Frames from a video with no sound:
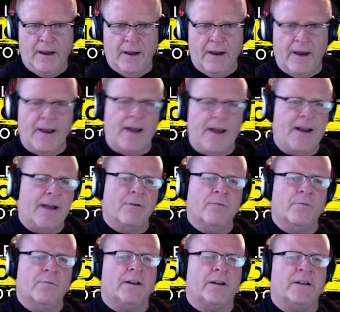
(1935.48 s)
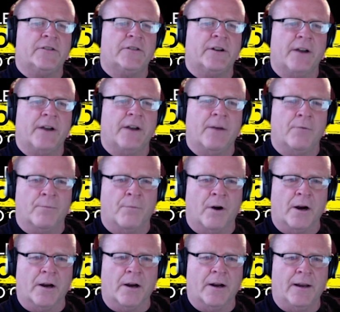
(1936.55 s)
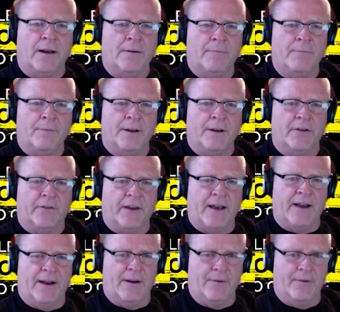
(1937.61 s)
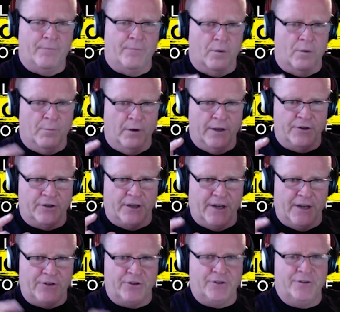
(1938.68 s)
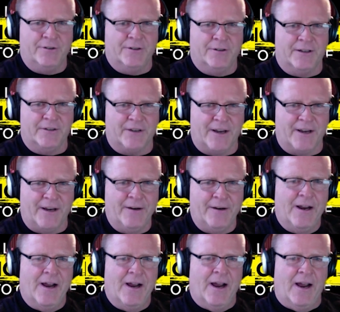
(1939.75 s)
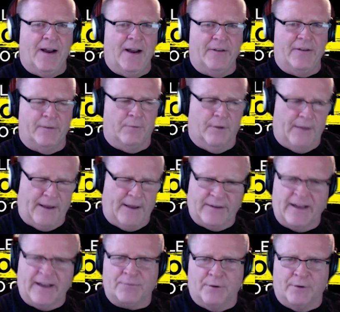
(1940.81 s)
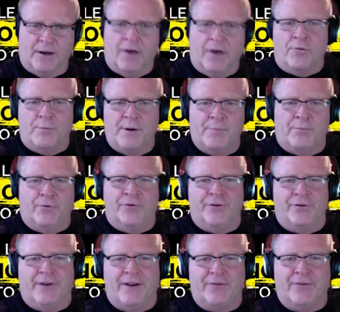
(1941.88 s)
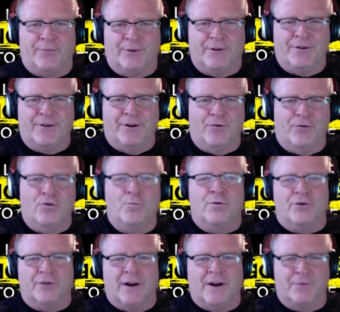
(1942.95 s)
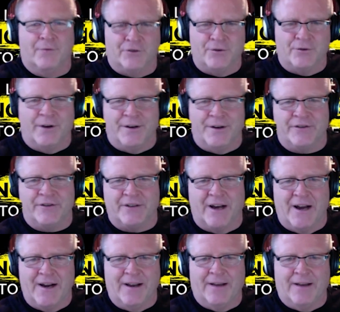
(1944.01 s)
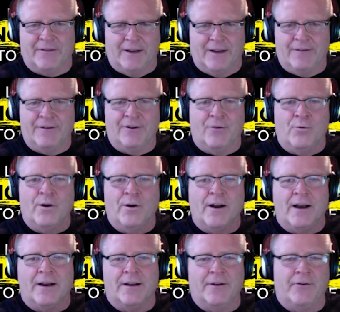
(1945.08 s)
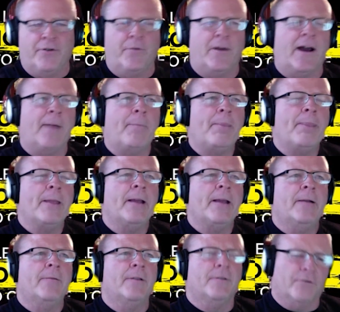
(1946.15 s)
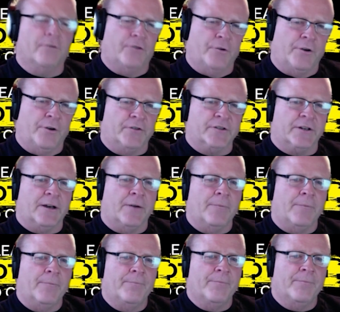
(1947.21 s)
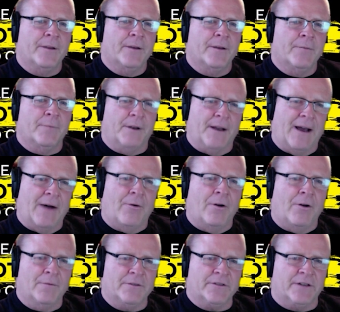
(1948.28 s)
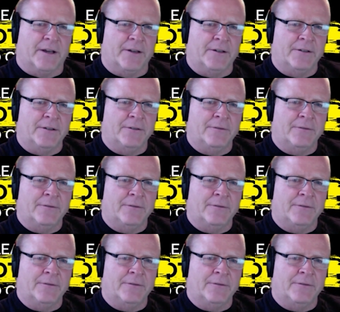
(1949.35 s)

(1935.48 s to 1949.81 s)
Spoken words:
And they never would consider network marketing because they had a formal education, let's say. And they said, well, that's what other people do. That's what, Uber drivers do on the side. That's not, we're not going to do that 2 years ago. But now all of a sudden,